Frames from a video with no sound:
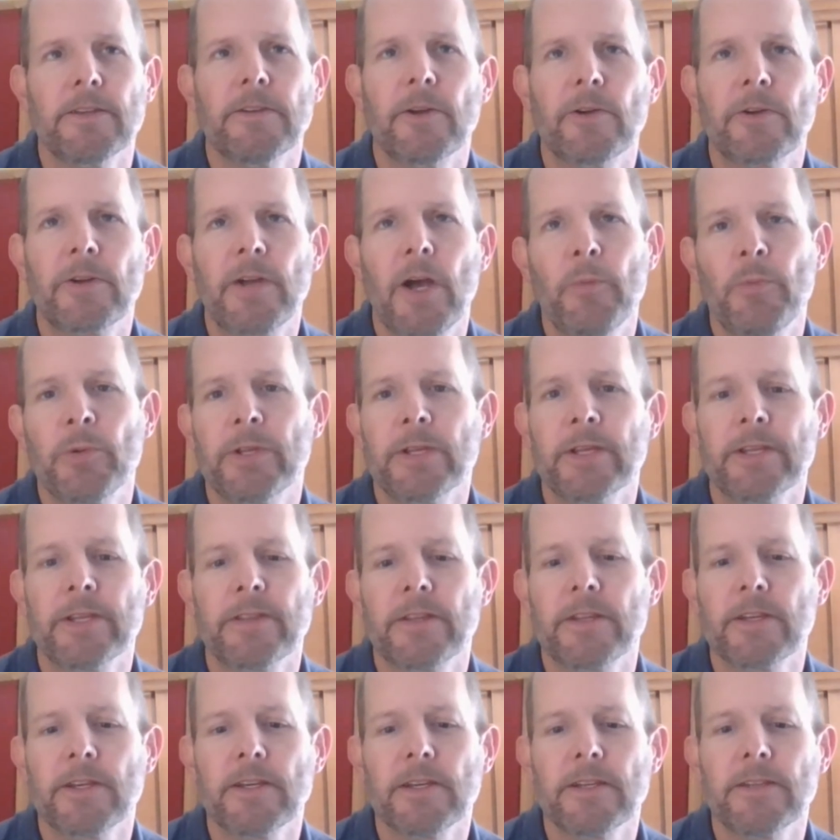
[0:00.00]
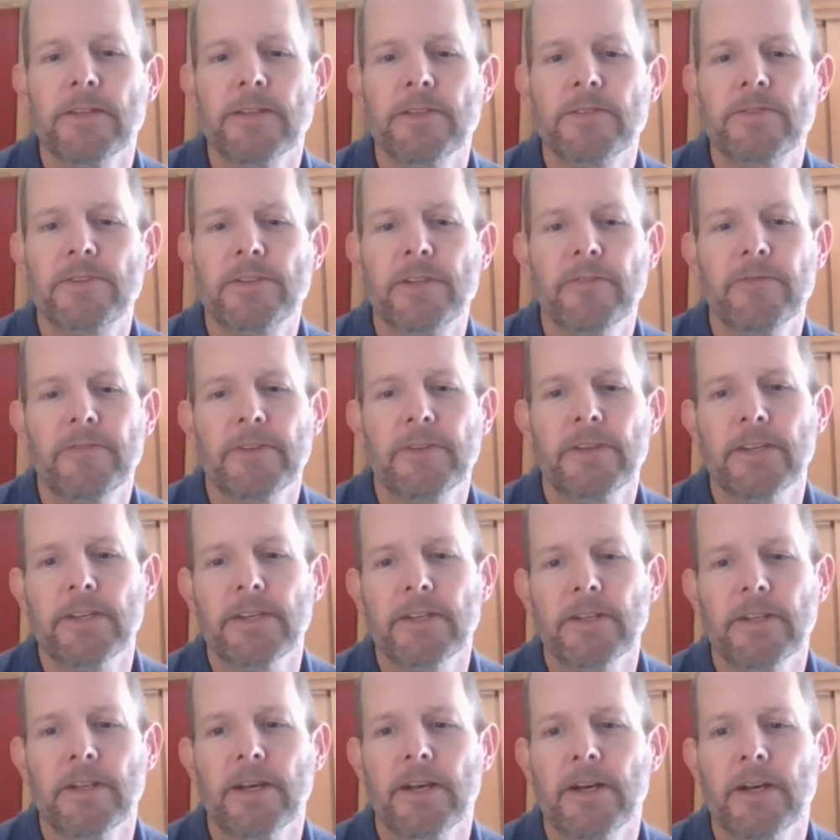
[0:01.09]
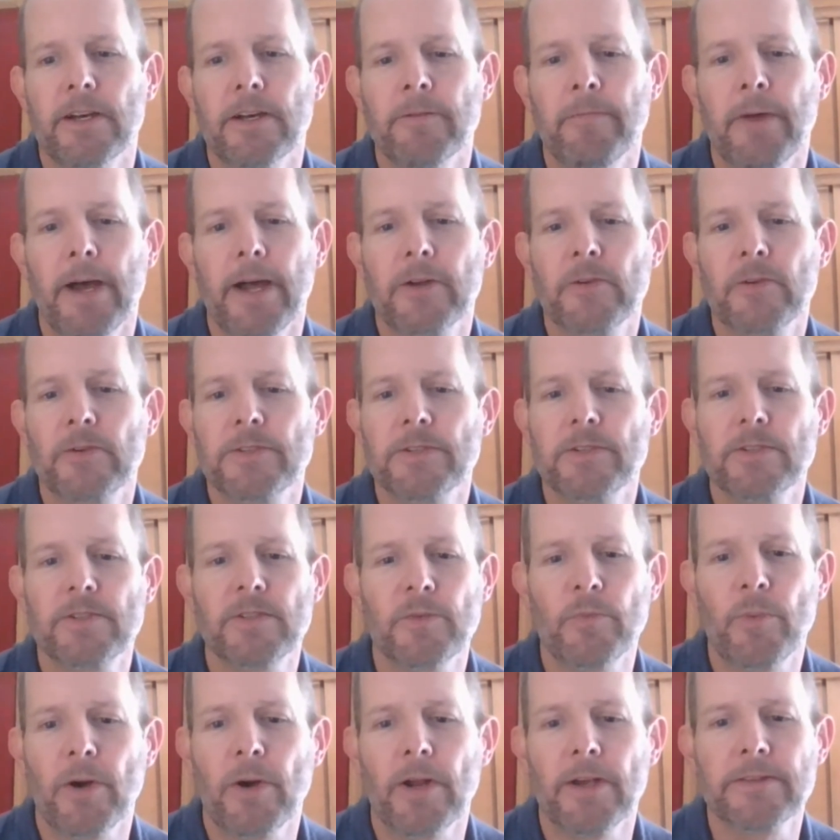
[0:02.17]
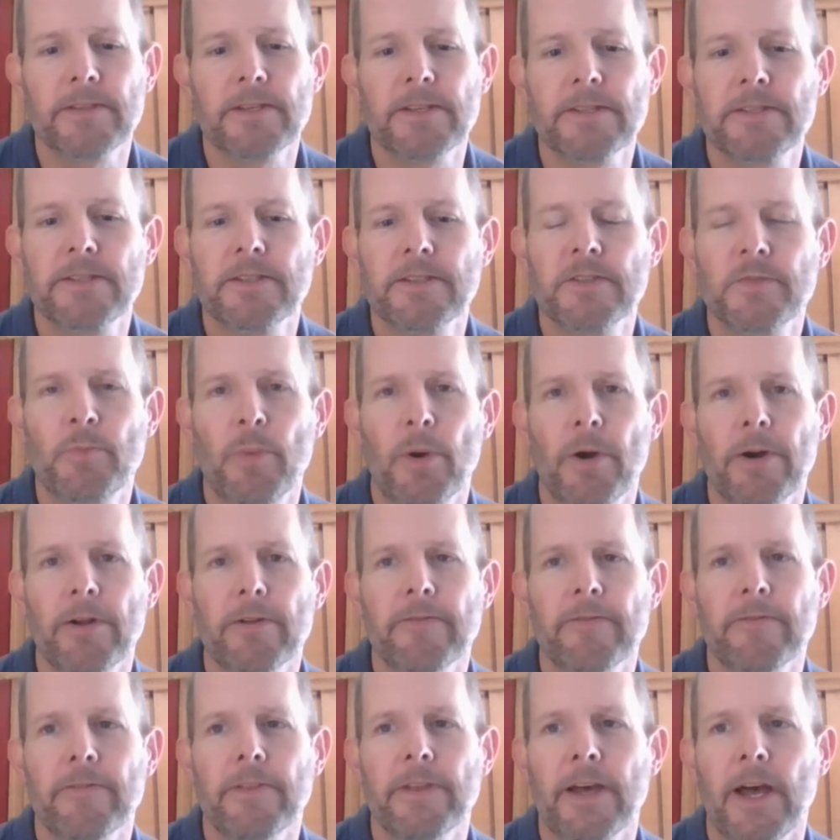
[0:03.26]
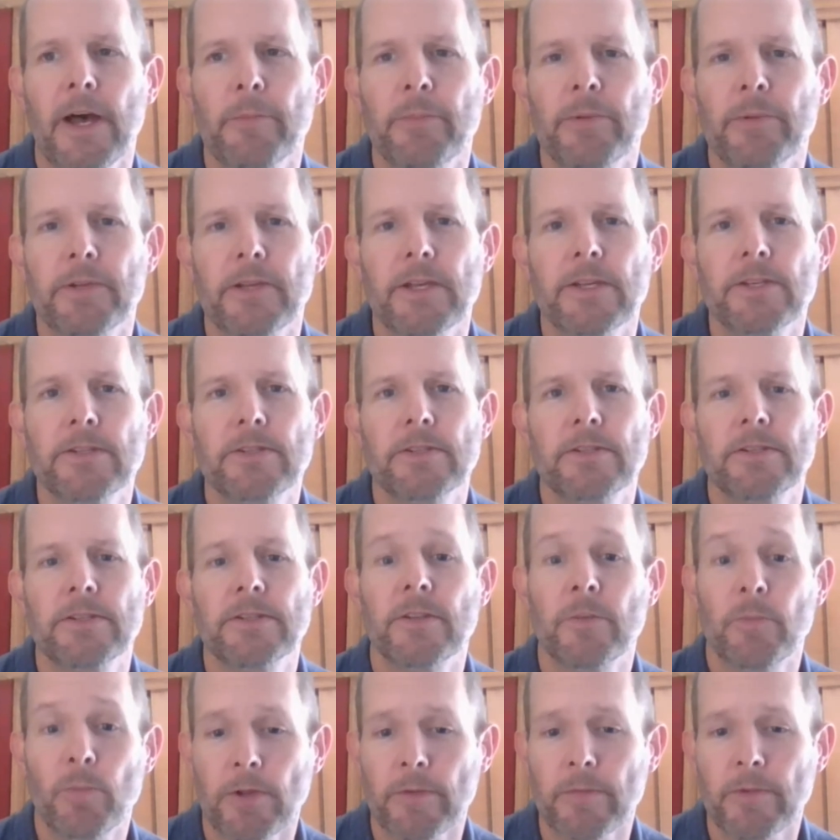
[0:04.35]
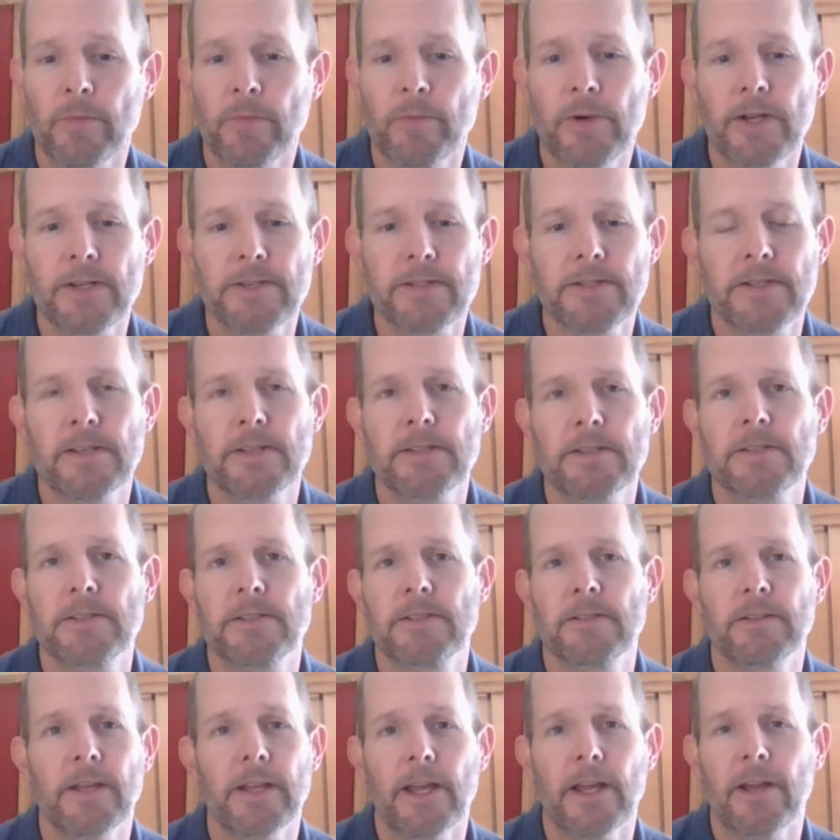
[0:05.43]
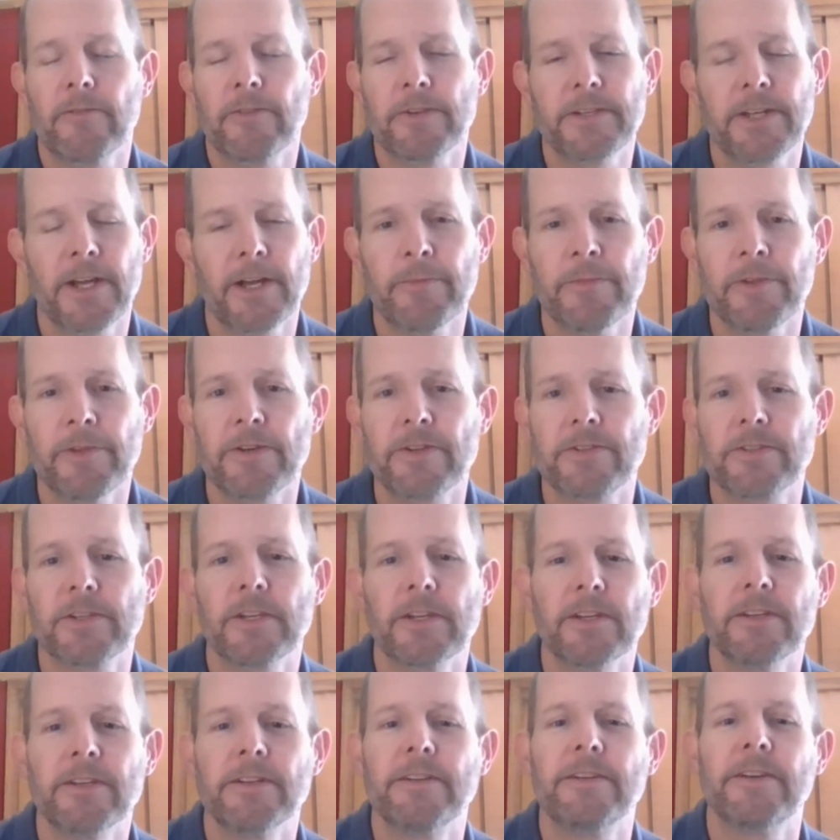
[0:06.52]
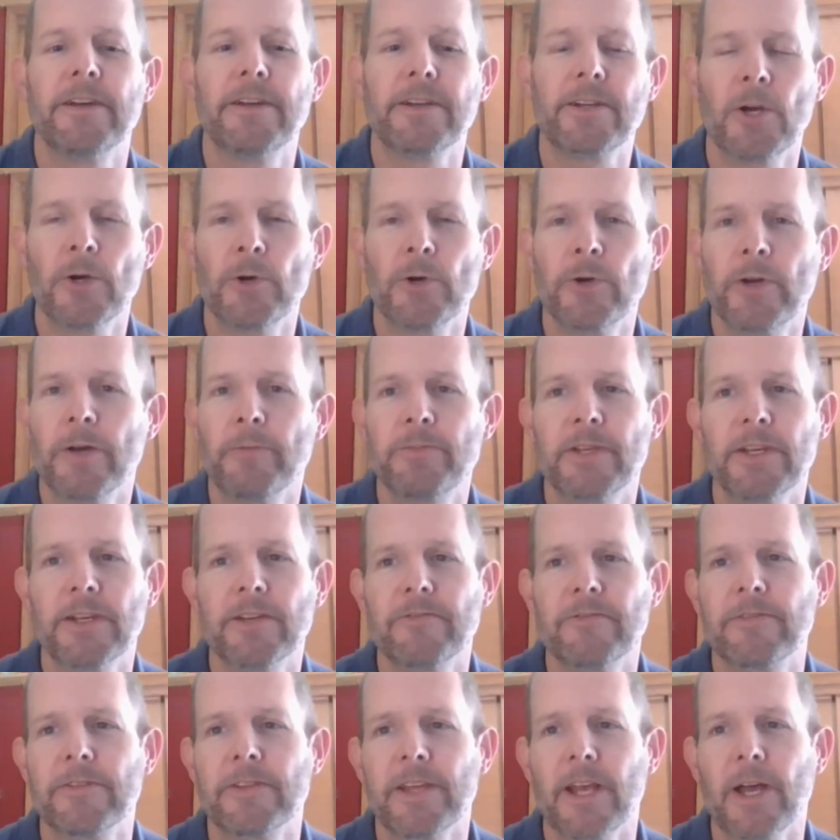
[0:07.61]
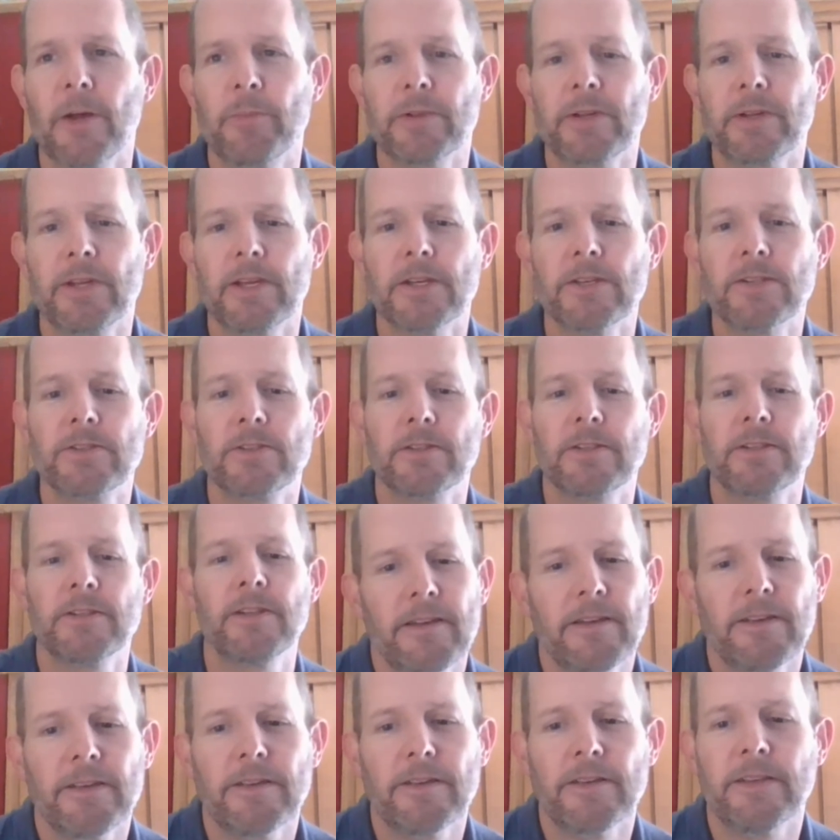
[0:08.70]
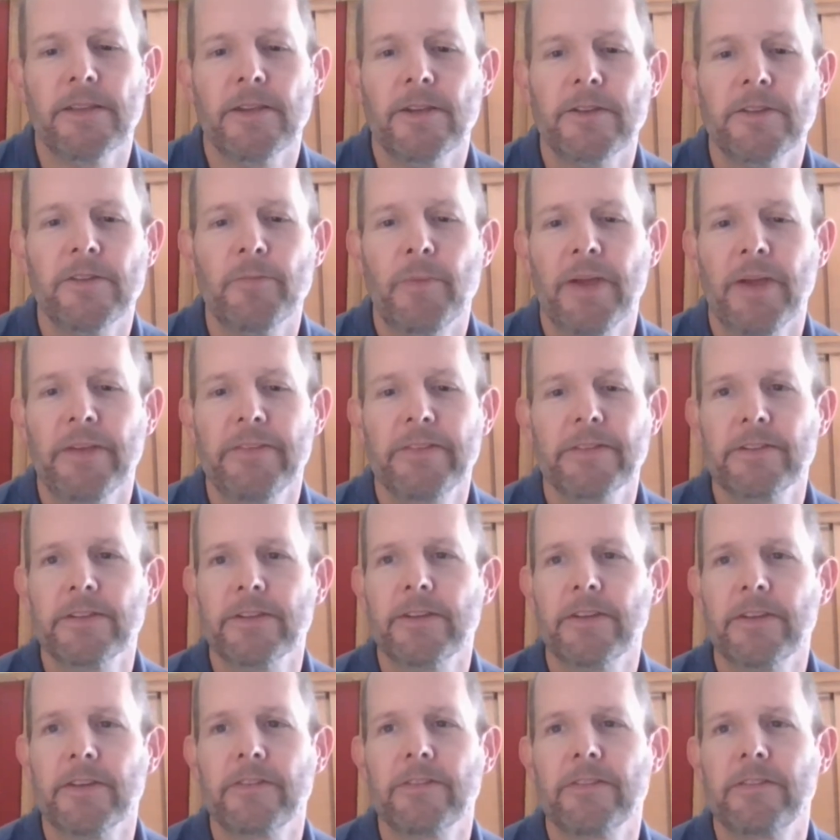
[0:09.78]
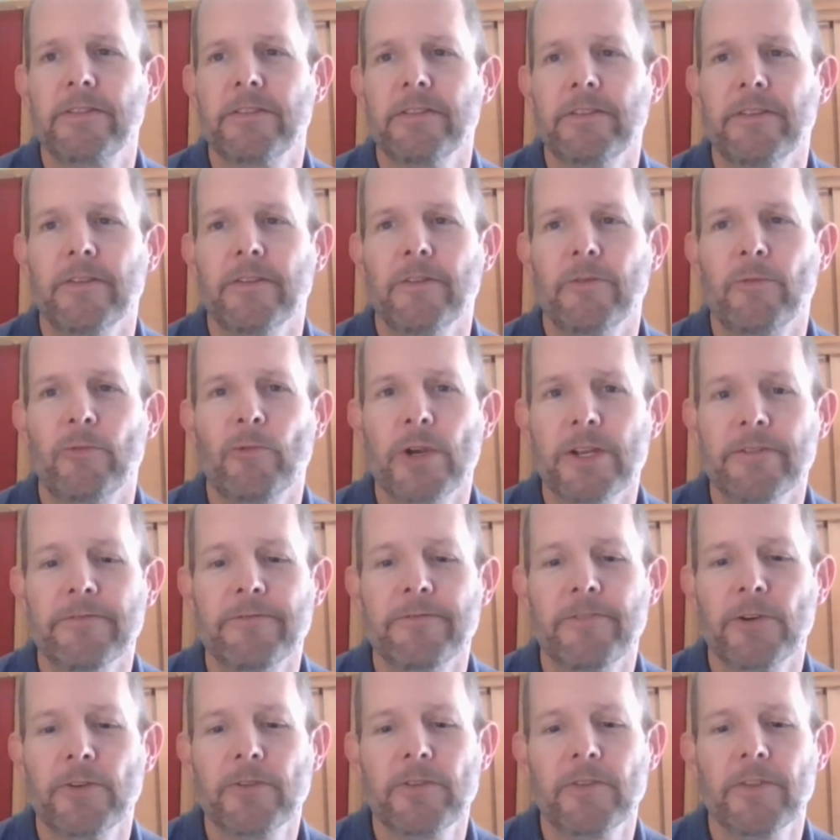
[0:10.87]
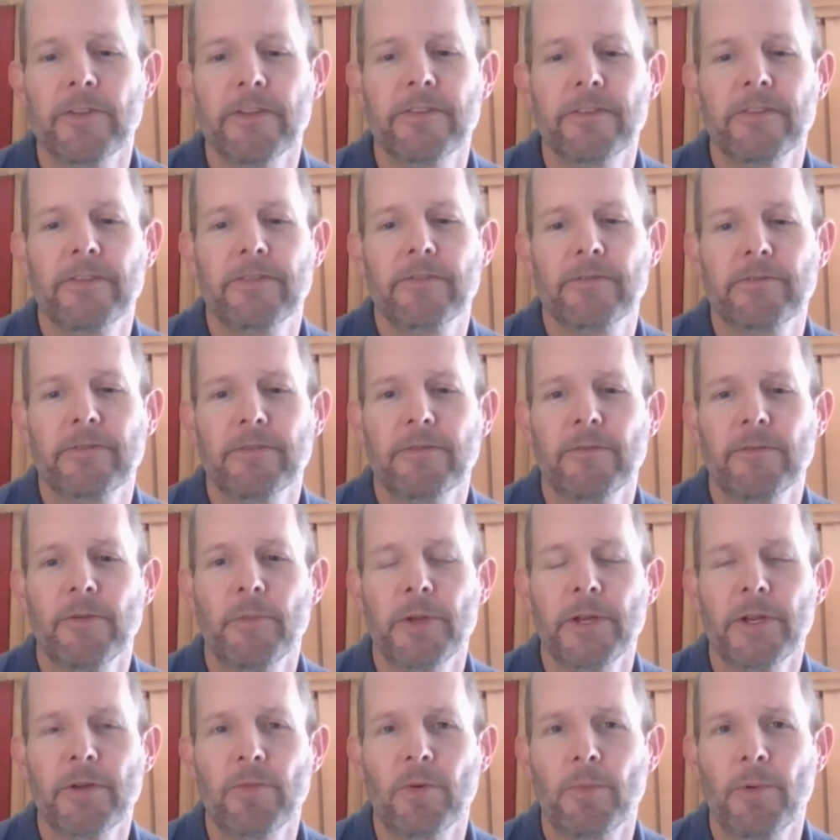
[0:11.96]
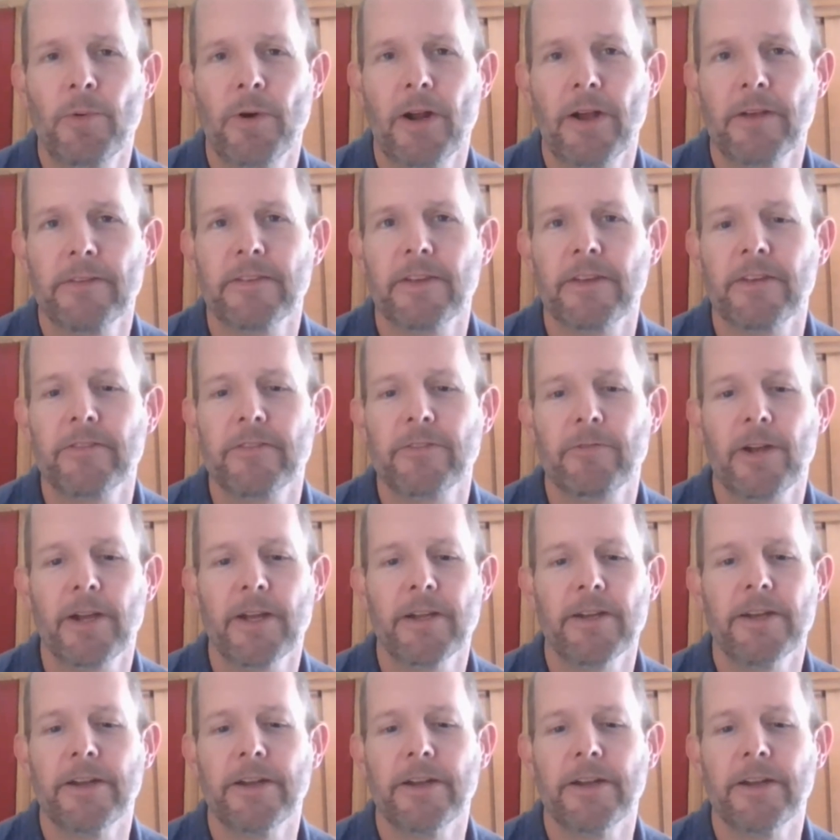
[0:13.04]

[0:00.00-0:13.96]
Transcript: Coupling the certificate acquisition process as part of the application deployment process, like every time there's a code update for the application, you basically just reinvoke this repeatable process, right?